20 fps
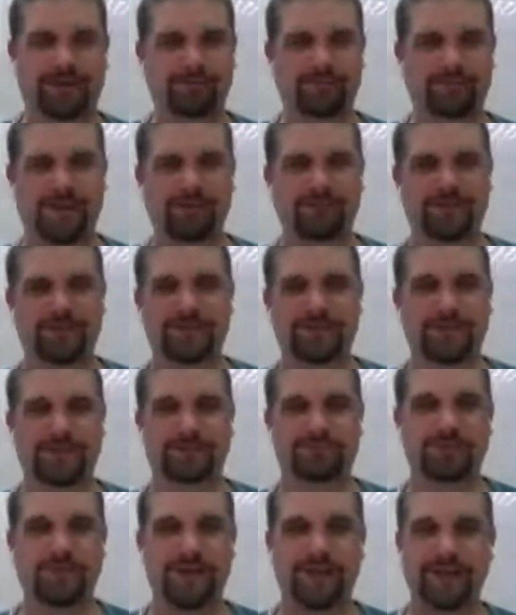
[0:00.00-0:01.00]
maybe it's just
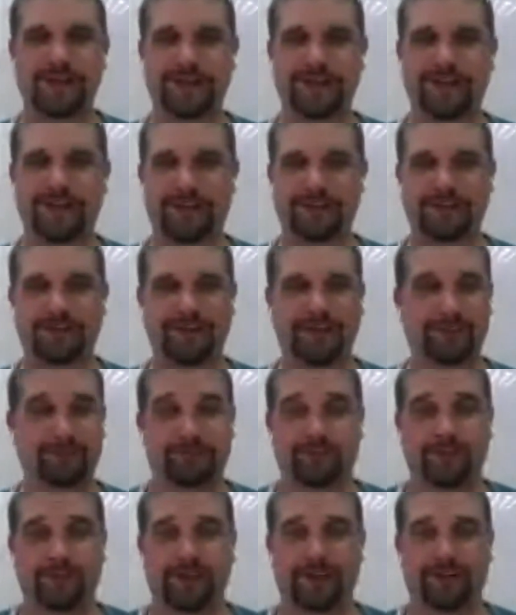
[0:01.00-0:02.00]
me, and they're like,
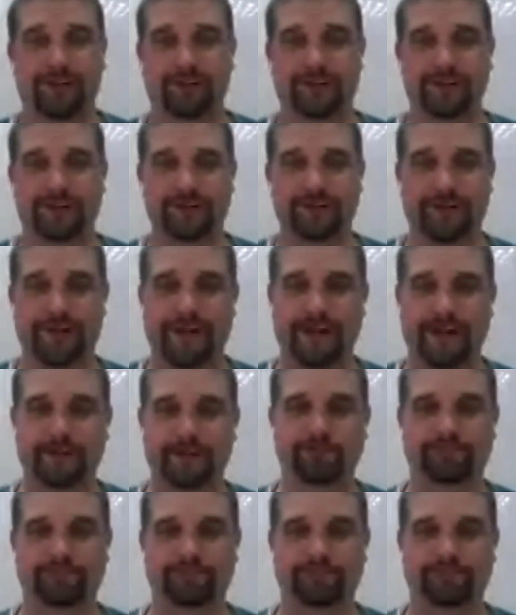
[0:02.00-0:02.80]
we don't use that.